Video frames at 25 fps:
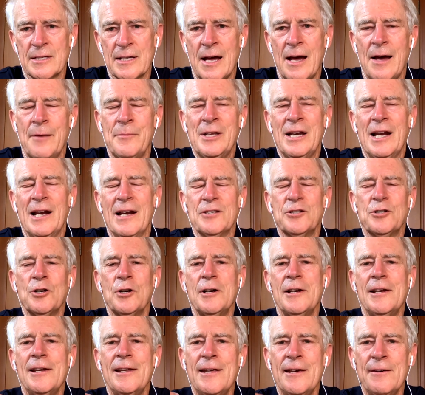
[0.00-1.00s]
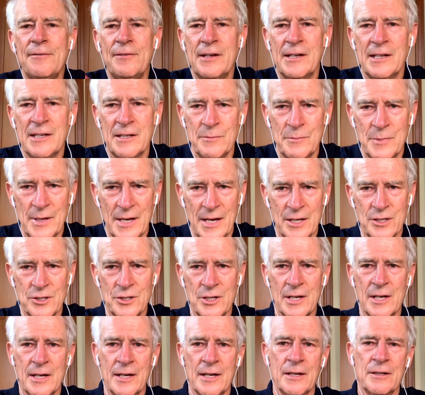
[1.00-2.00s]
I mean, unless you're living in
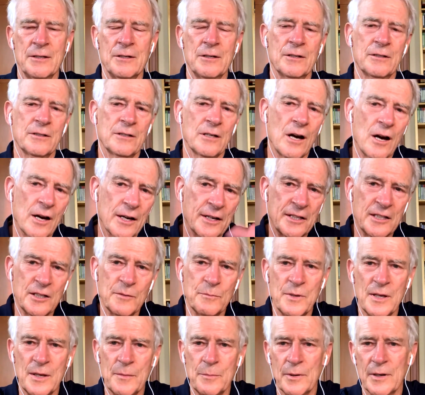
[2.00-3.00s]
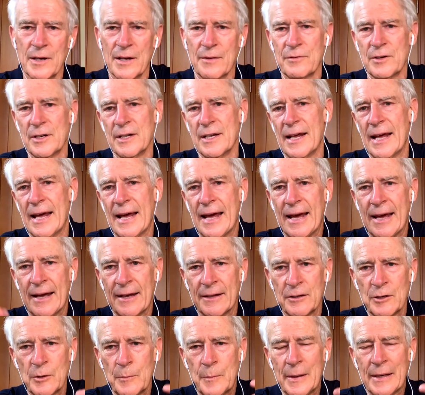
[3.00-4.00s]
Beijing and you're talking to people every day
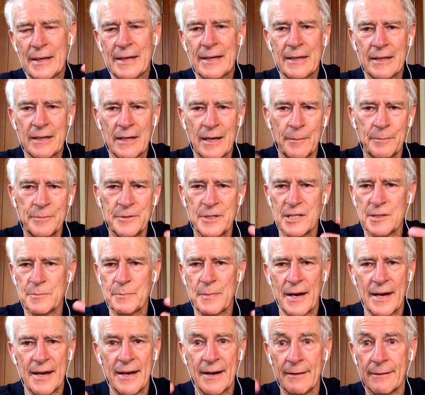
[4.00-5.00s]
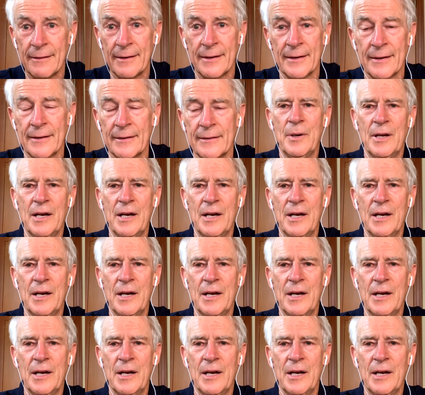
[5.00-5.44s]
and you're picking it up just by hearing it.